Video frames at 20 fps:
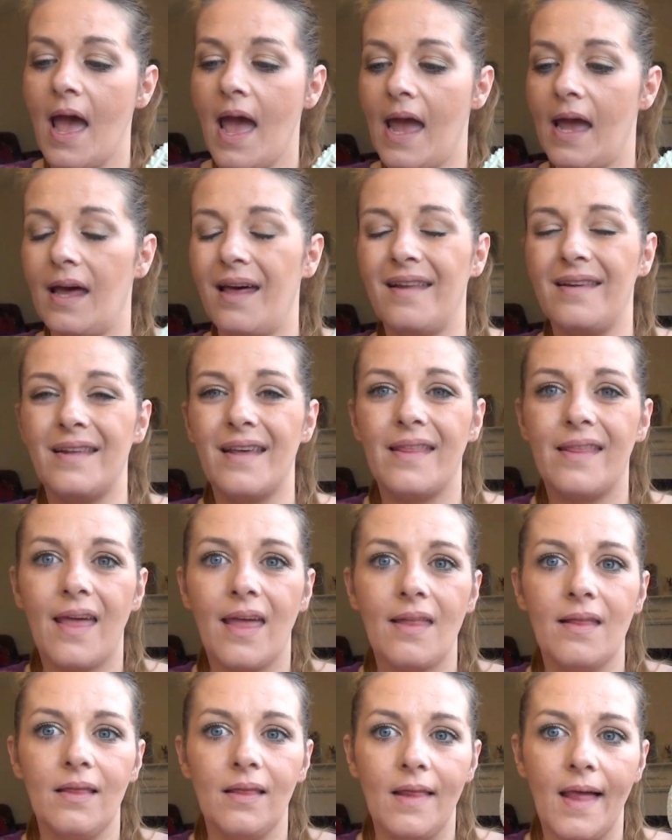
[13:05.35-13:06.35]
And
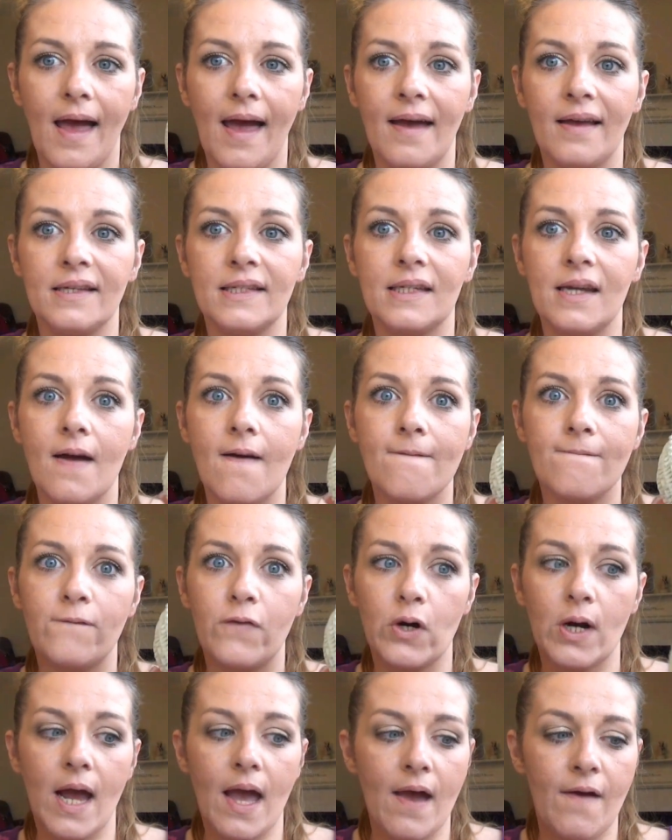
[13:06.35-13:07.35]
they last
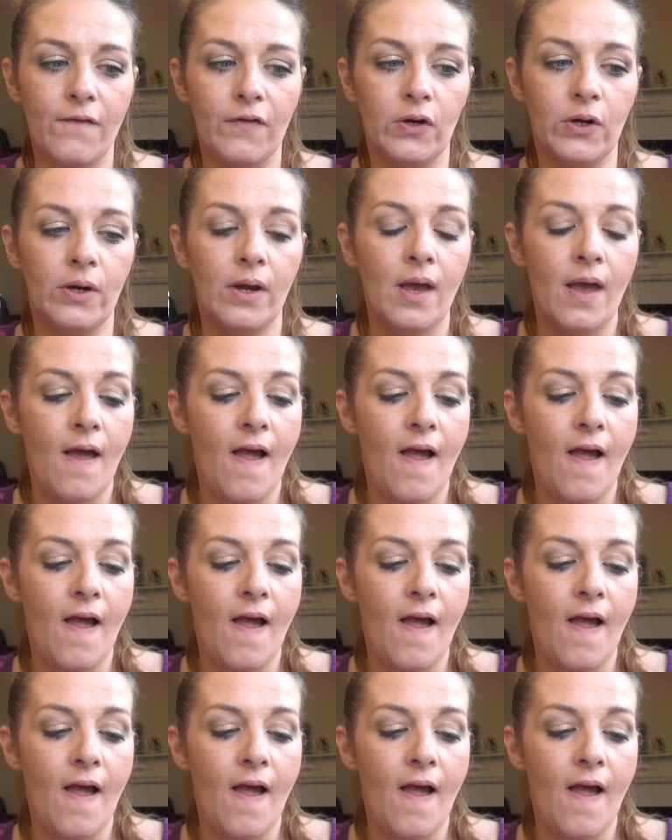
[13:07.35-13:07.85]
forever.